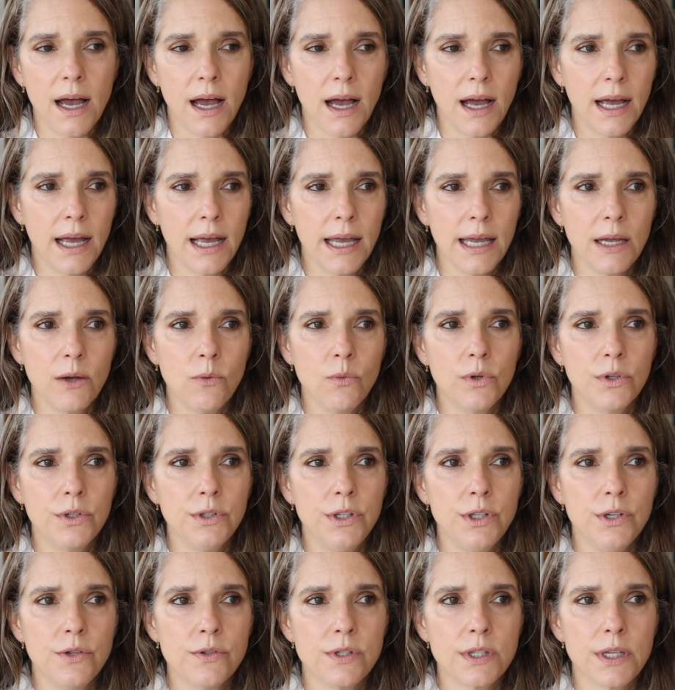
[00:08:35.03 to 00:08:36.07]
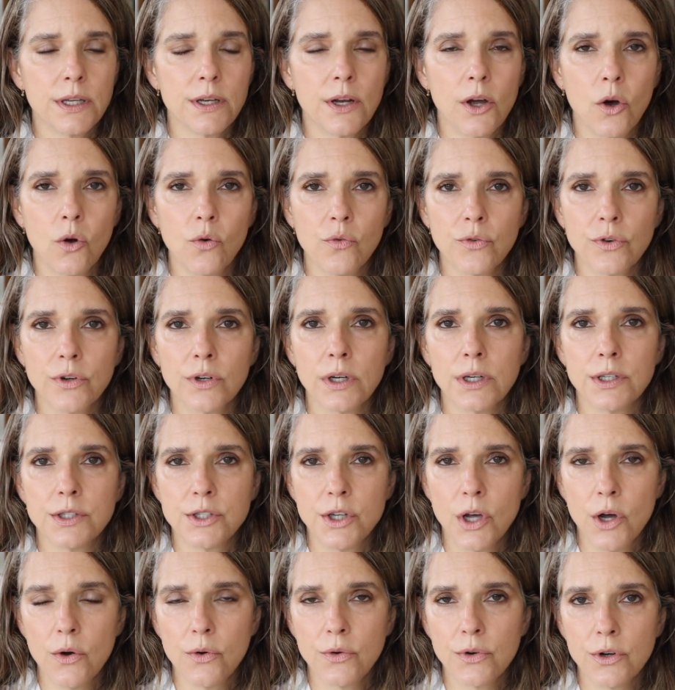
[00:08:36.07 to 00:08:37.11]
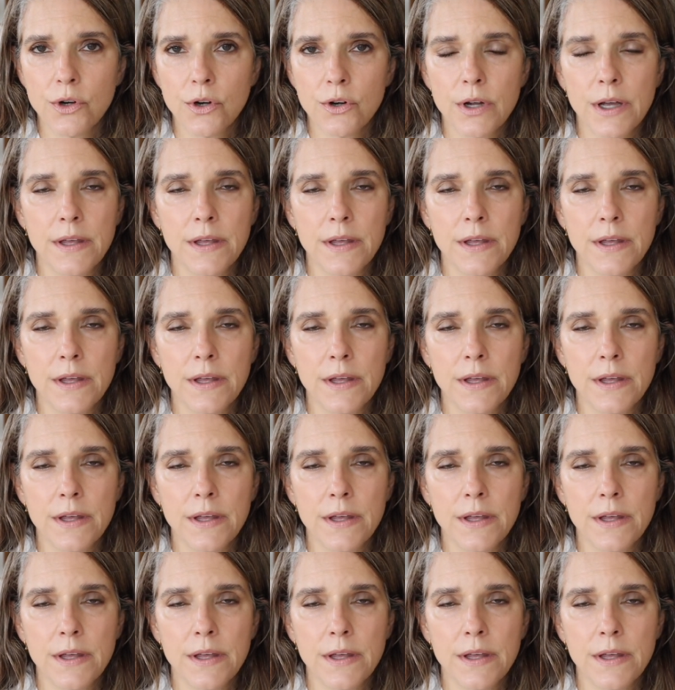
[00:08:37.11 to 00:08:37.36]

I will use it over a toner.